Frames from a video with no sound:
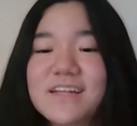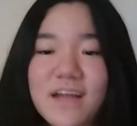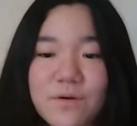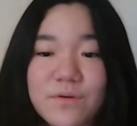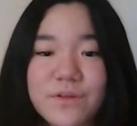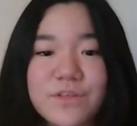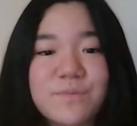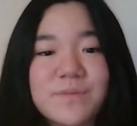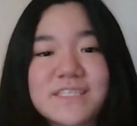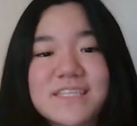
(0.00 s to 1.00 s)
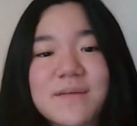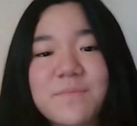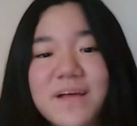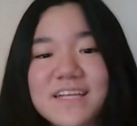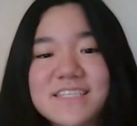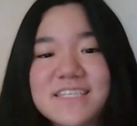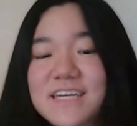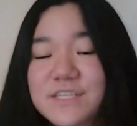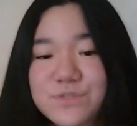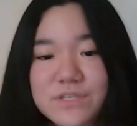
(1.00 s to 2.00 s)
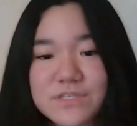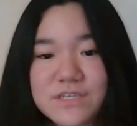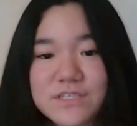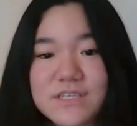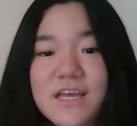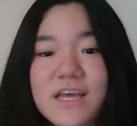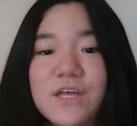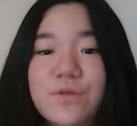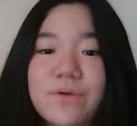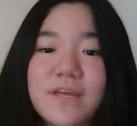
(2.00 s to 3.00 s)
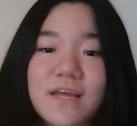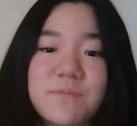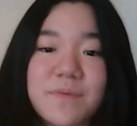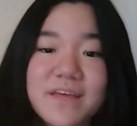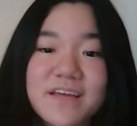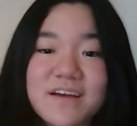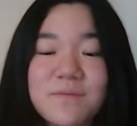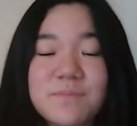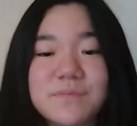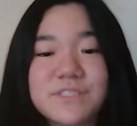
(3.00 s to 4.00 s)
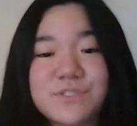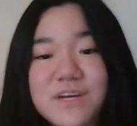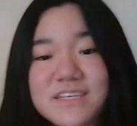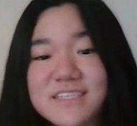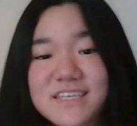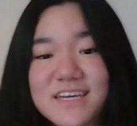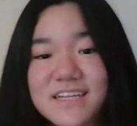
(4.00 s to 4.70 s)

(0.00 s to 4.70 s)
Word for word: Now, you meet the palace's hairdressers. You'll get makeup, be dressed,